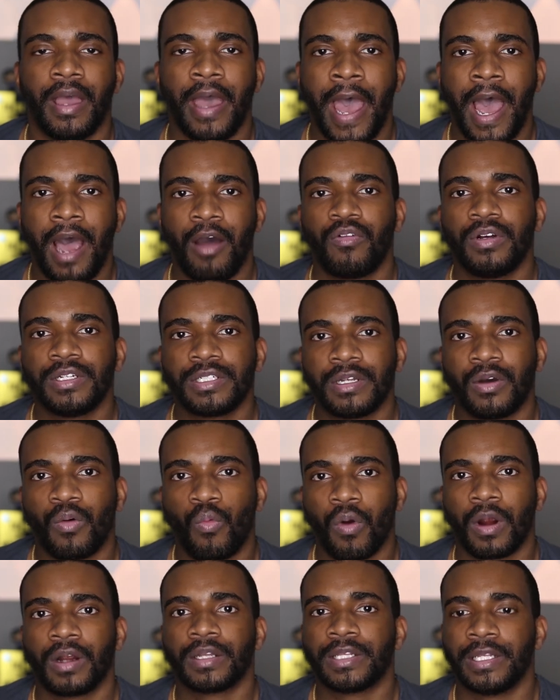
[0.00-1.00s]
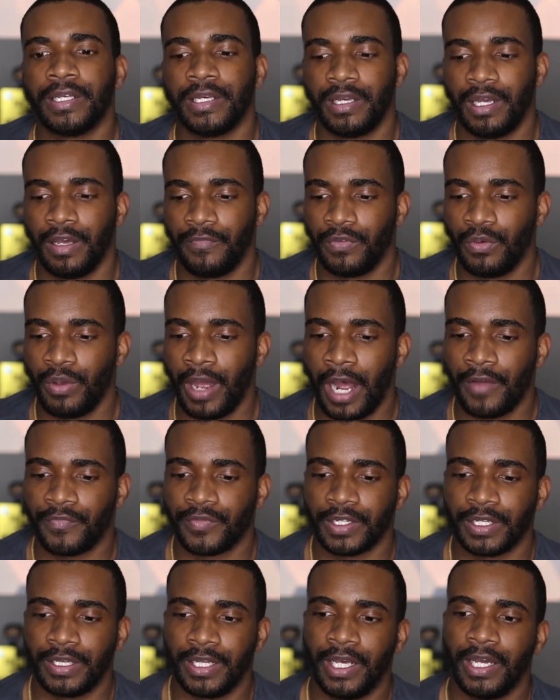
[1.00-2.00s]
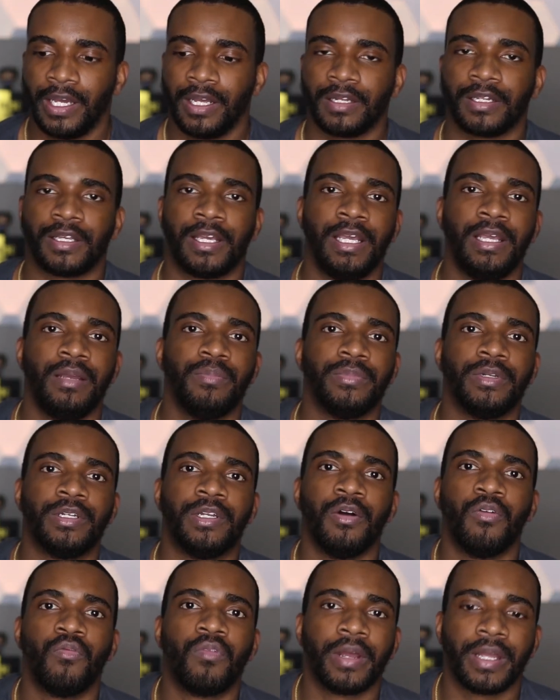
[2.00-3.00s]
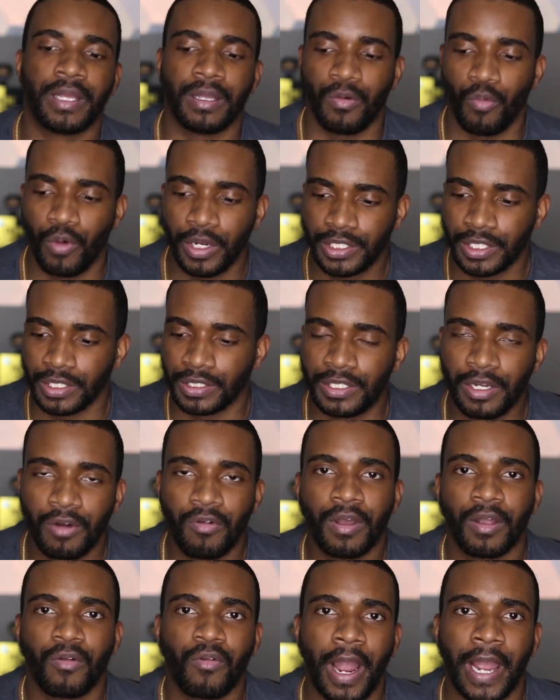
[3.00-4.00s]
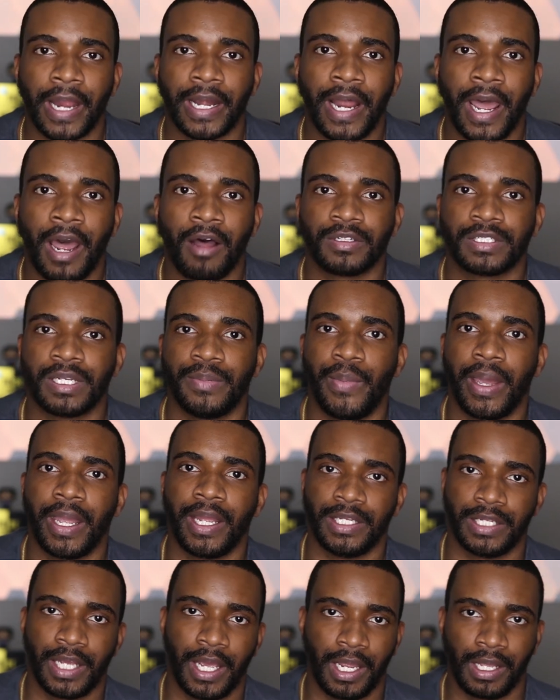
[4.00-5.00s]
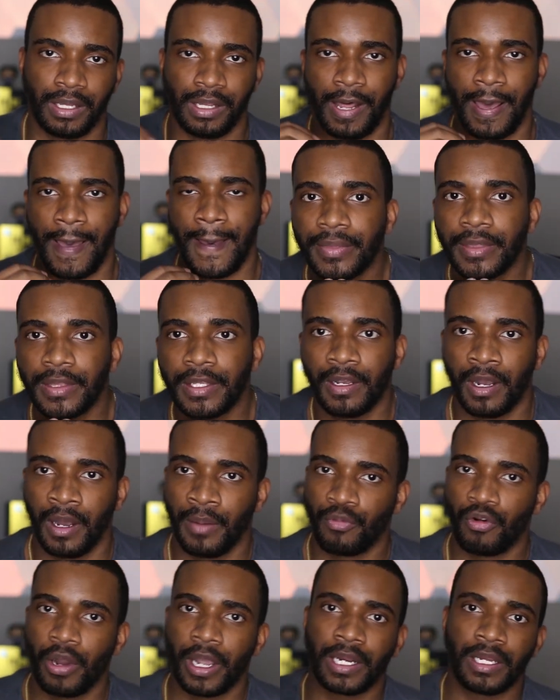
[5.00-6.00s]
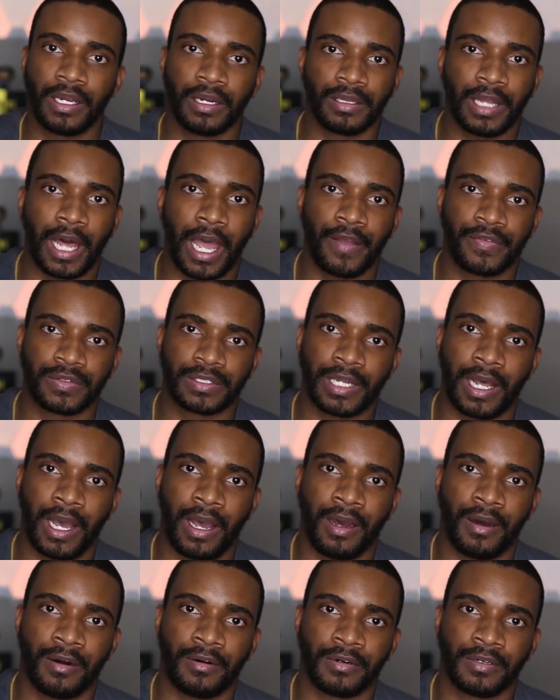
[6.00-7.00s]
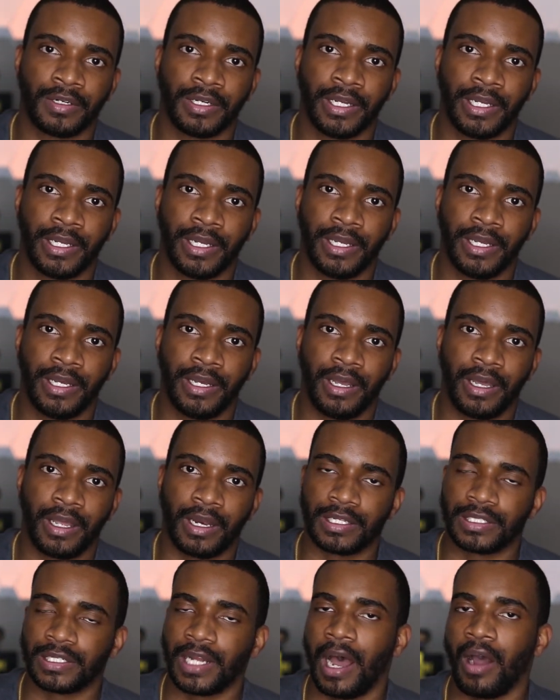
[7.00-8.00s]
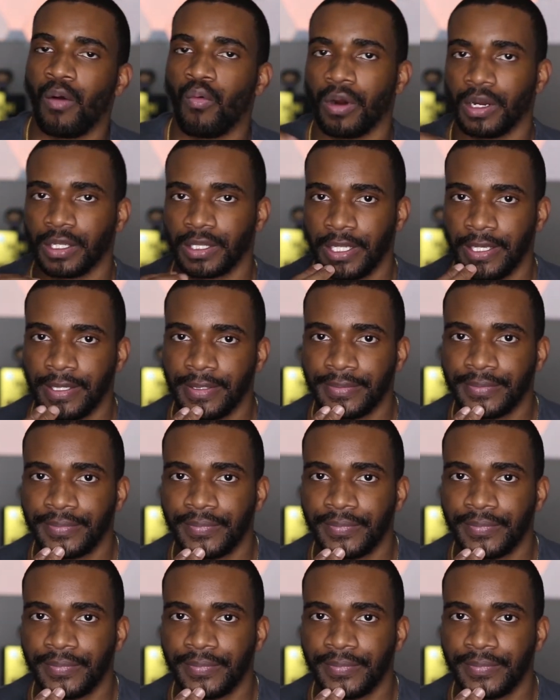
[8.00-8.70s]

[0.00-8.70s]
how is it worth it if you have to then keep doing what you're doing right now to maintain that? You're upgrading your lifestyle and it's not worth it.